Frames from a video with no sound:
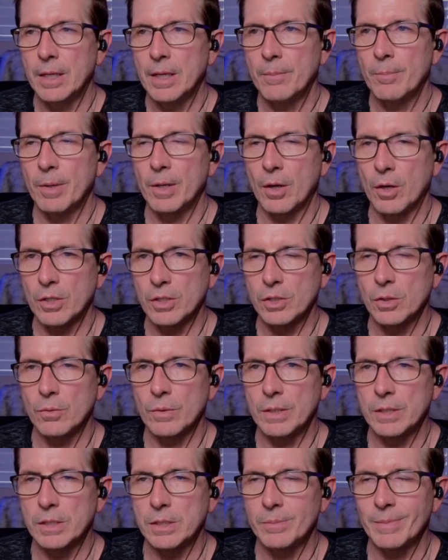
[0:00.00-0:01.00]
but also
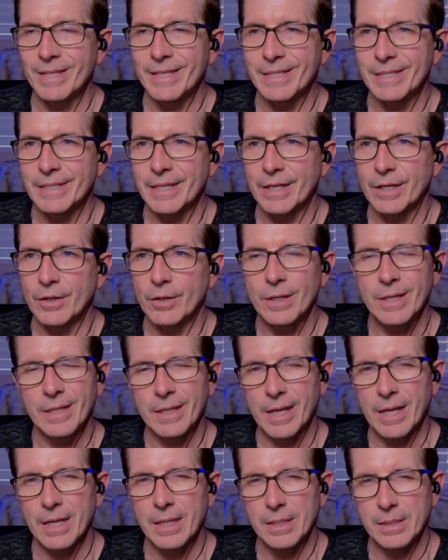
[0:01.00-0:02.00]
wants to be a singer and
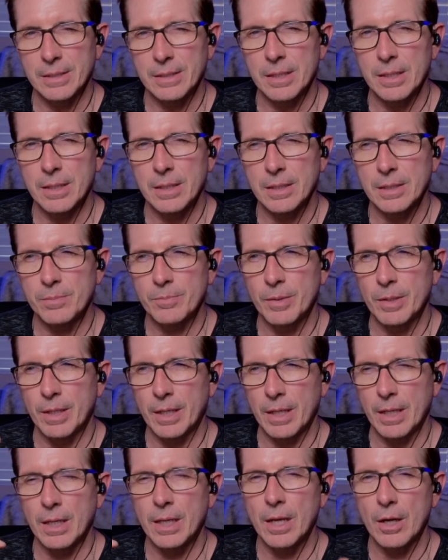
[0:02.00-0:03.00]
kind of sucks, but
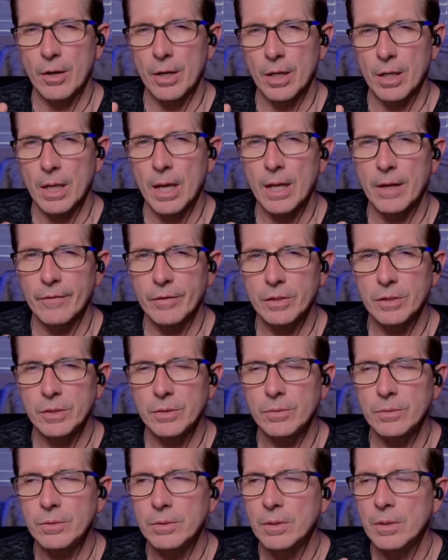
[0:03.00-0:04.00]
can carry kind of a
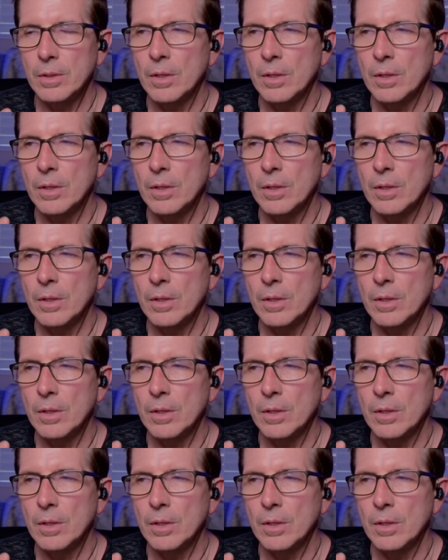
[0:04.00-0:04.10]
tune.